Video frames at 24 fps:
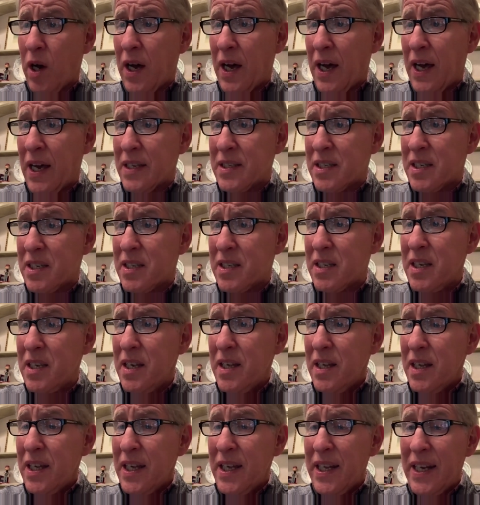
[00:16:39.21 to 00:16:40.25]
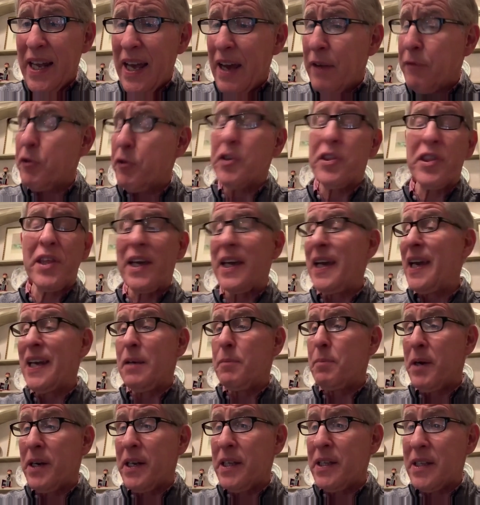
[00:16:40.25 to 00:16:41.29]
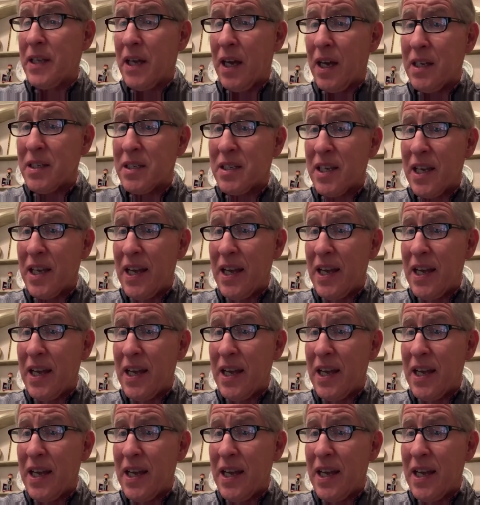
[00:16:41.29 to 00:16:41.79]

us in everything anybody does.